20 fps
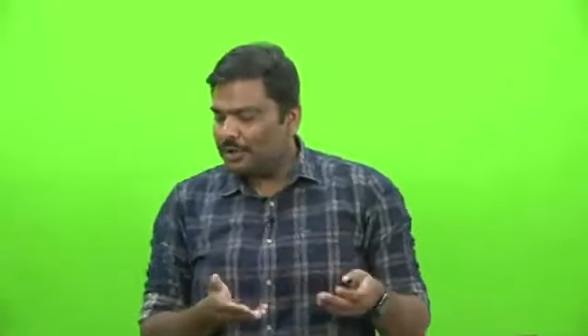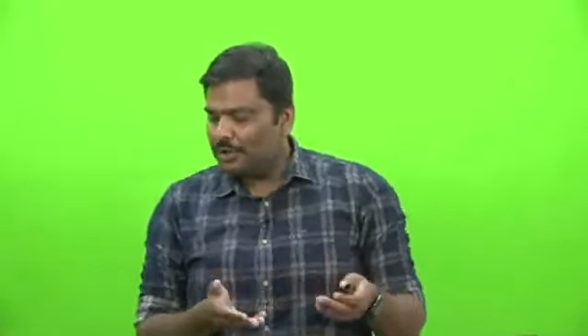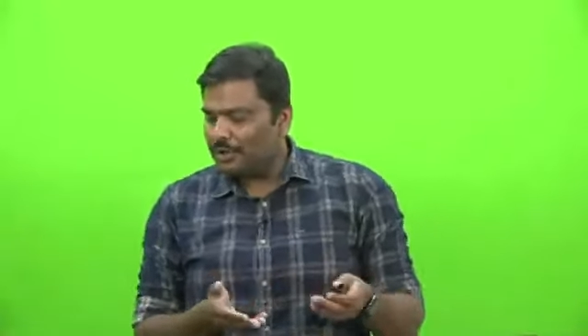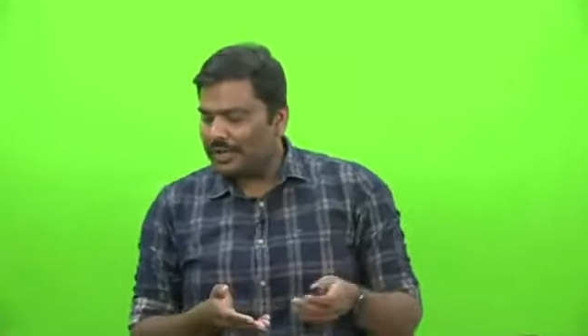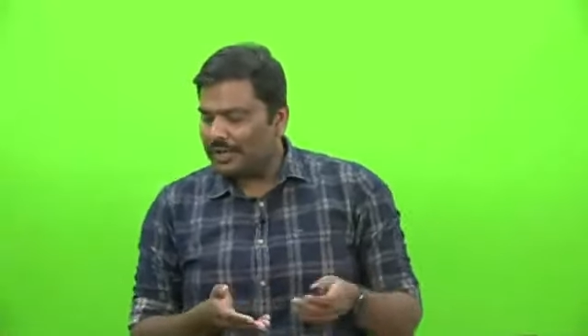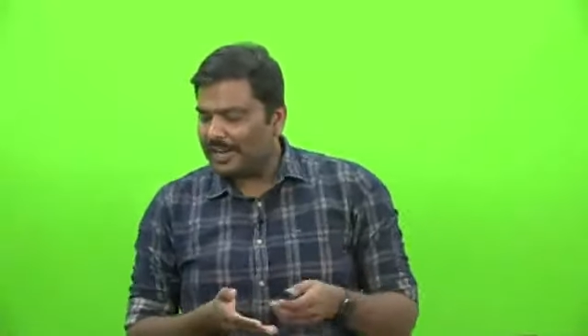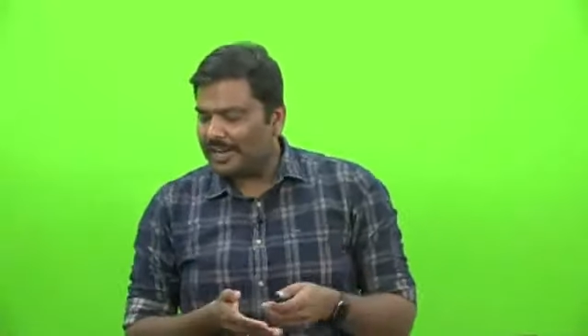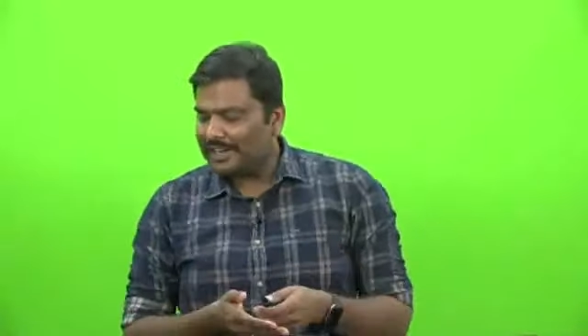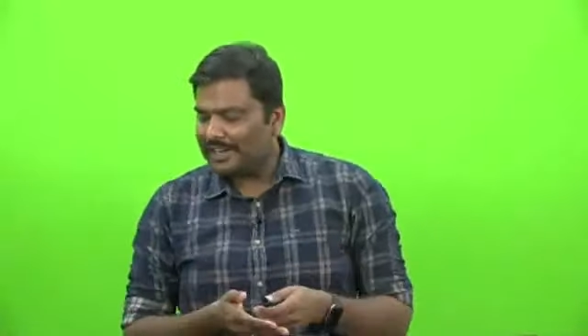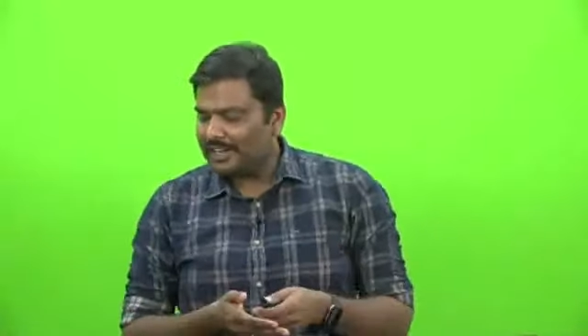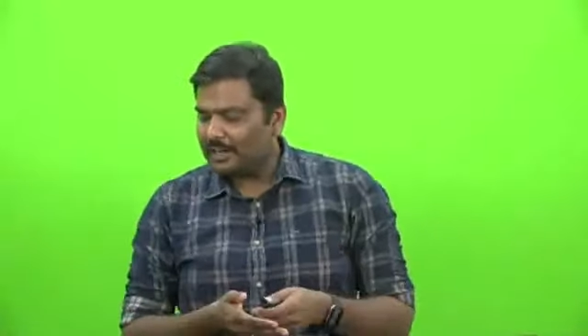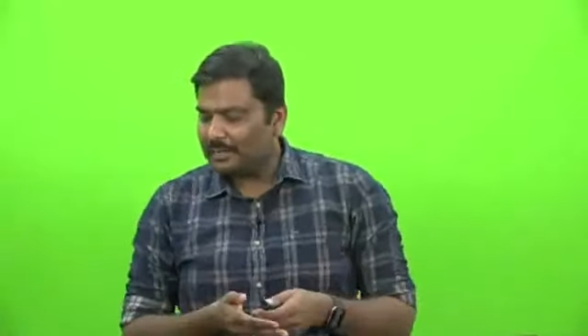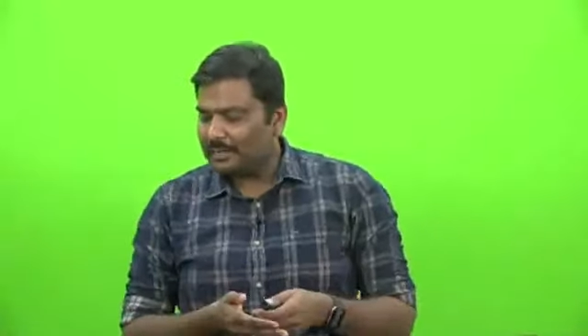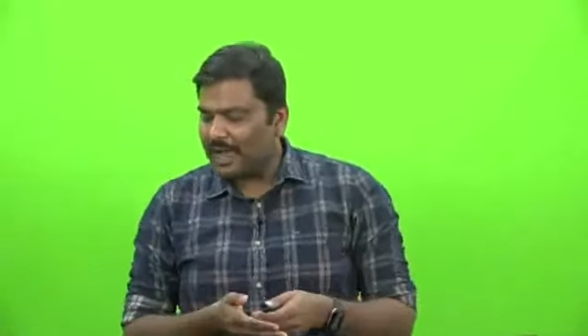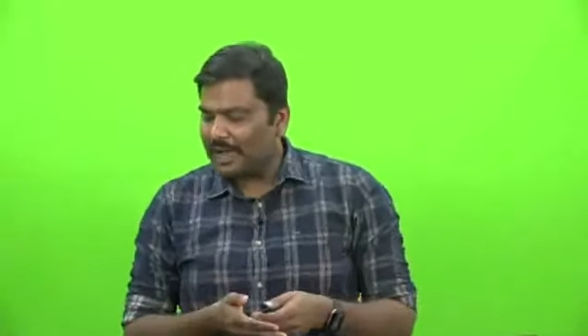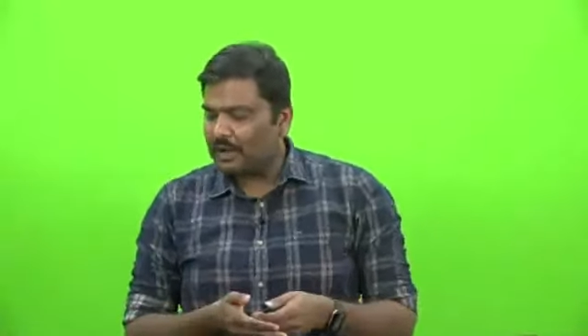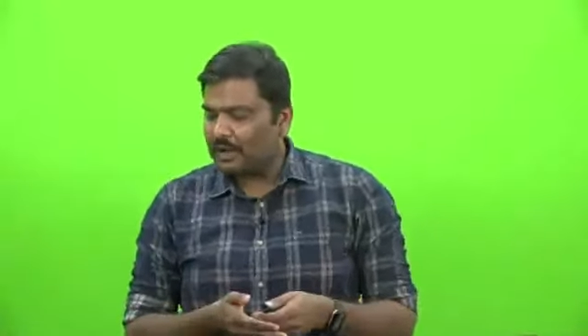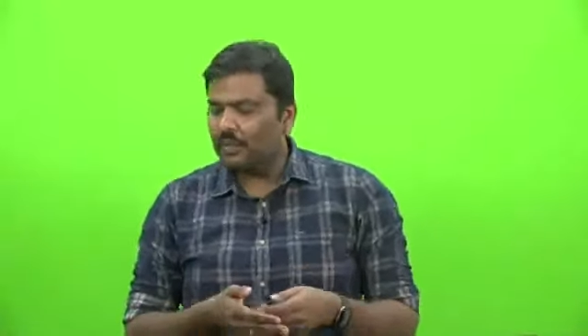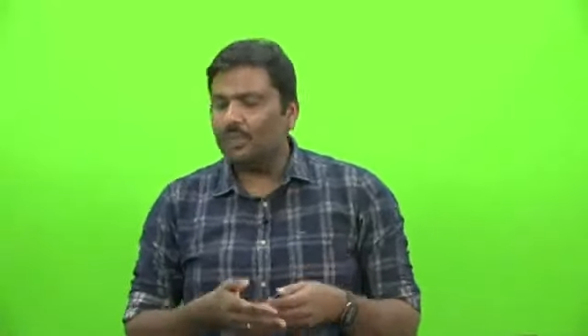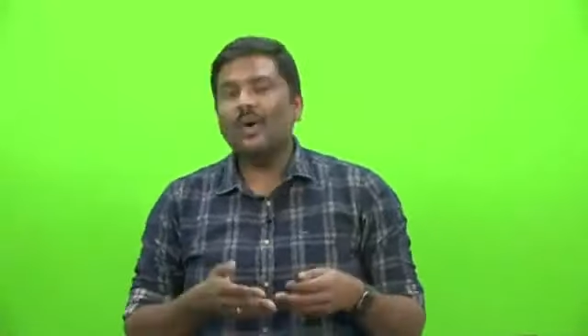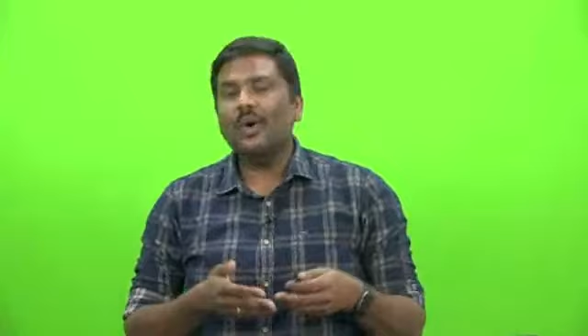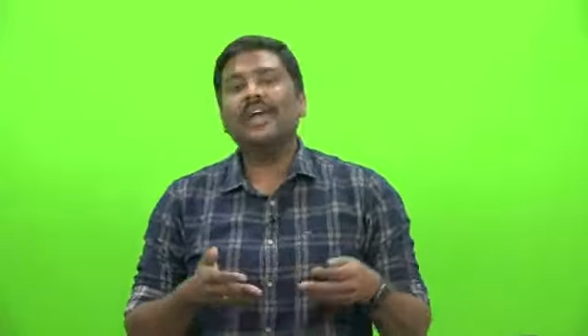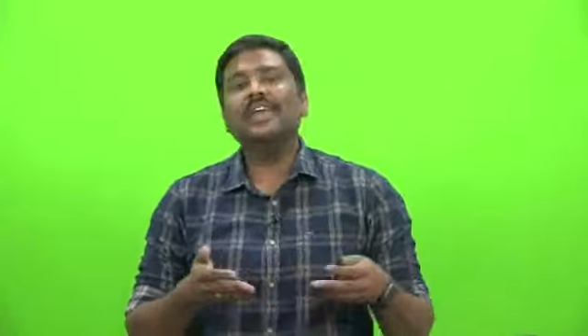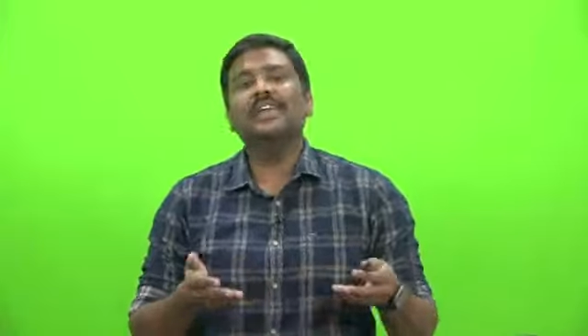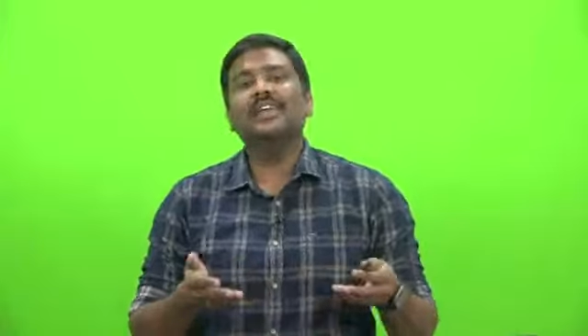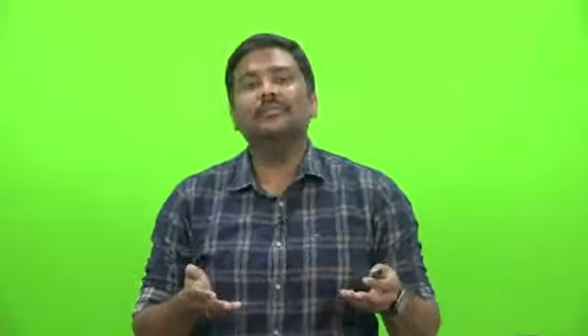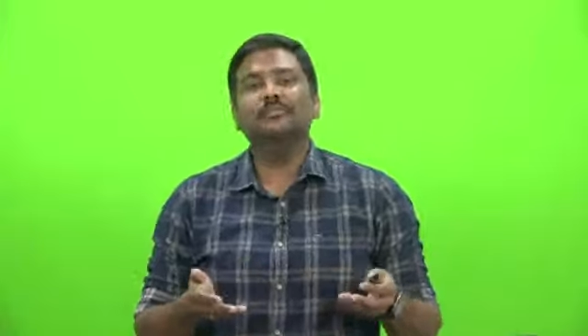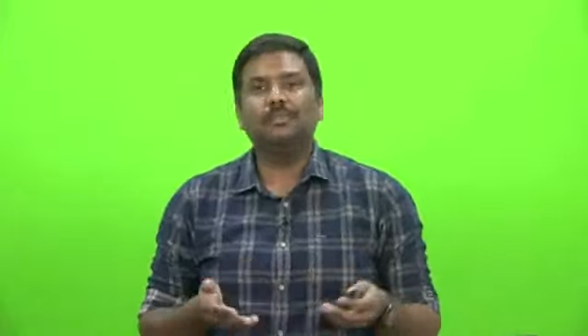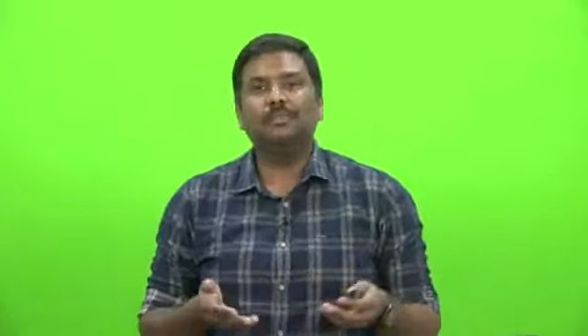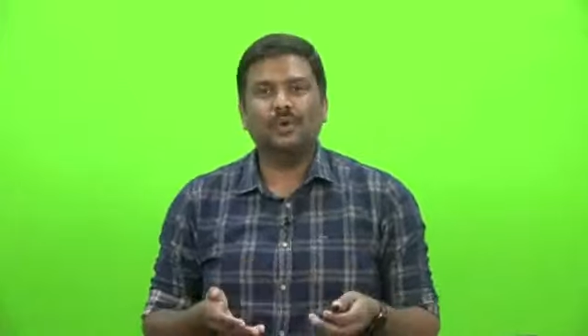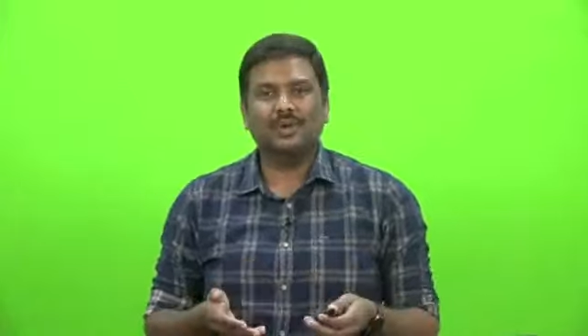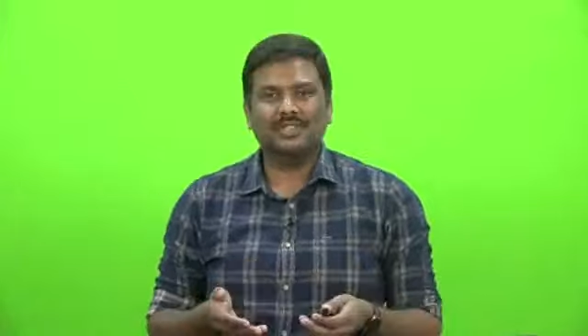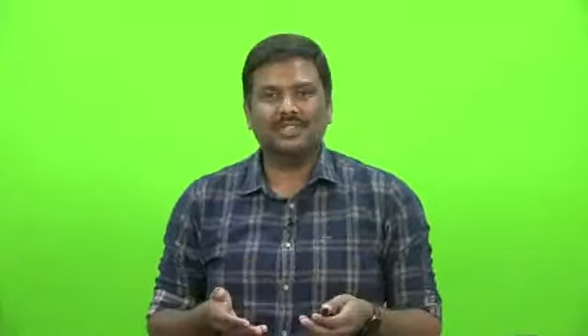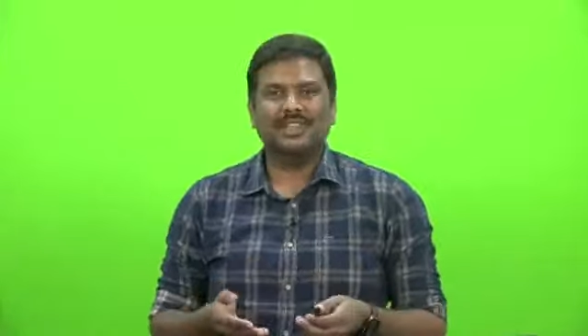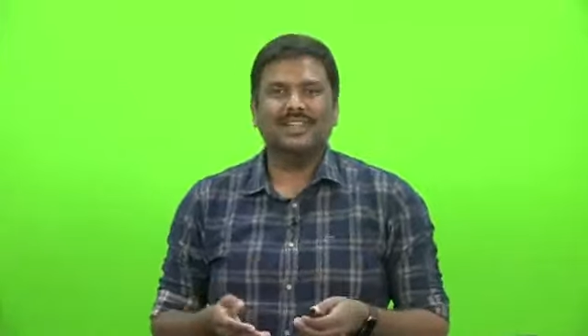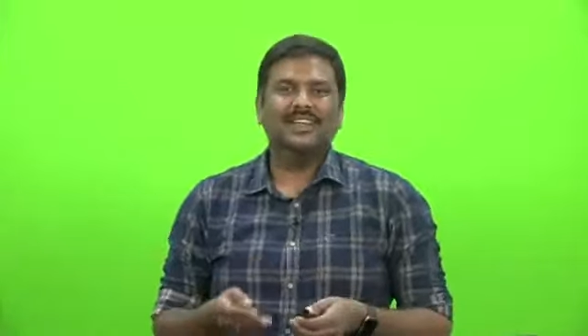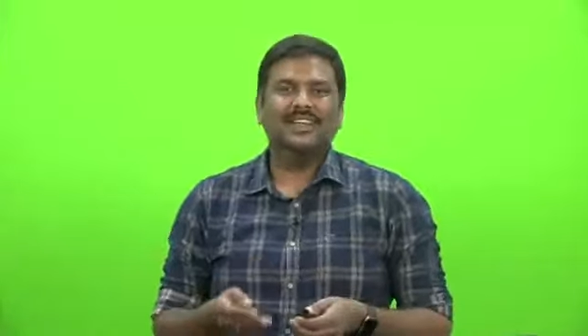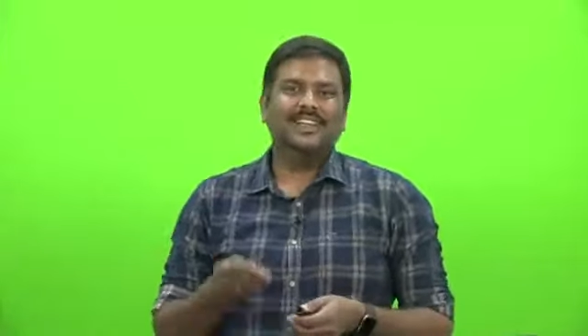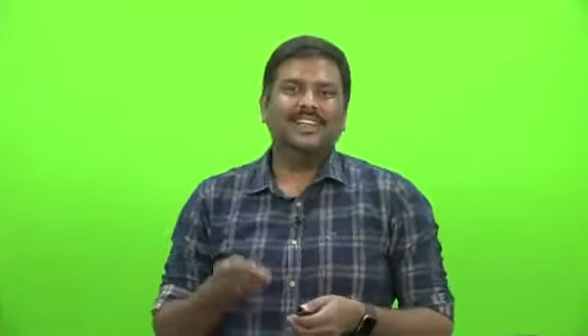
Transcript: to credit back, why impose?